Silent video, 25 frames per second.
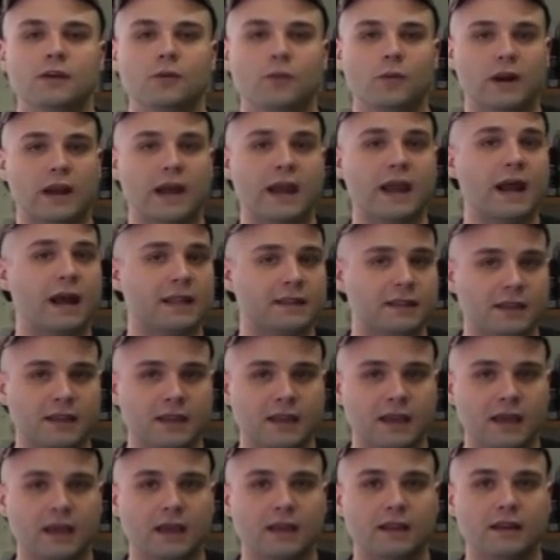When I got the
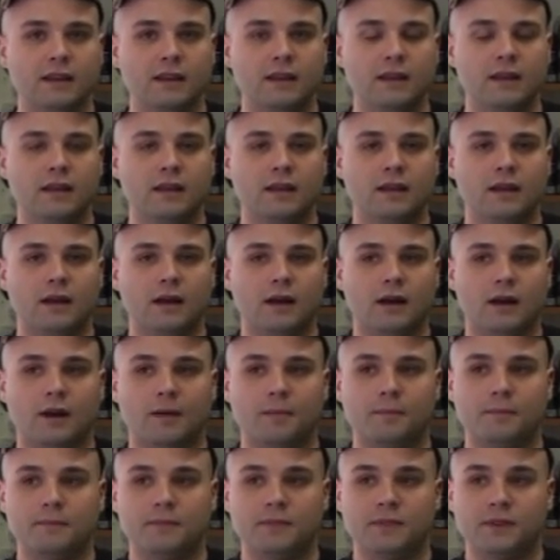kit,
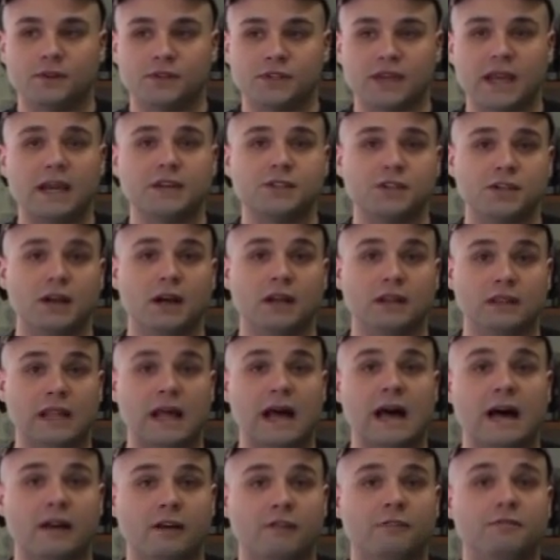there's actually a
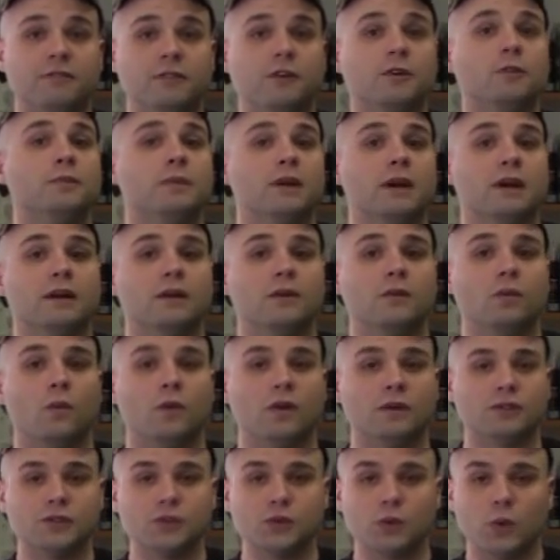lot of film there.
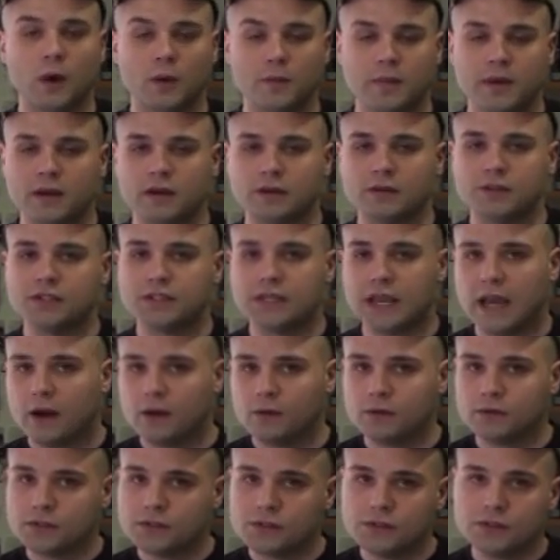1 square meter
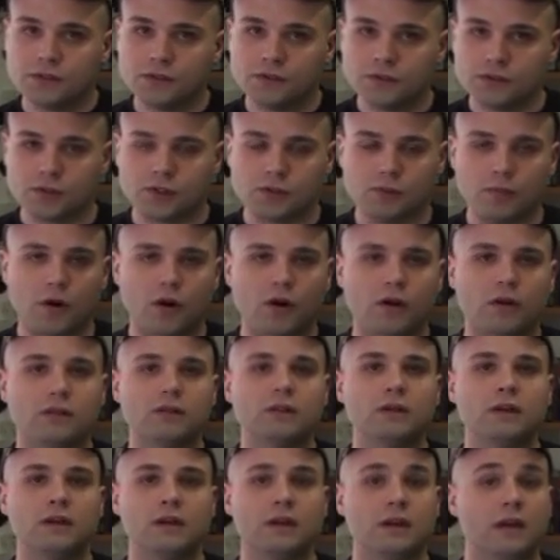sounds
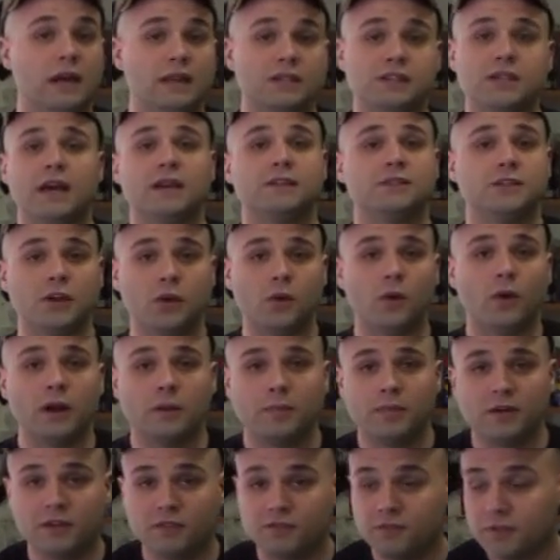small. It's actually
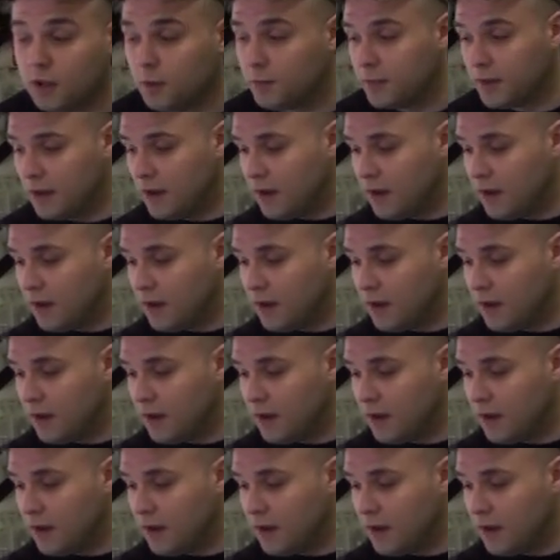quite a bit of film.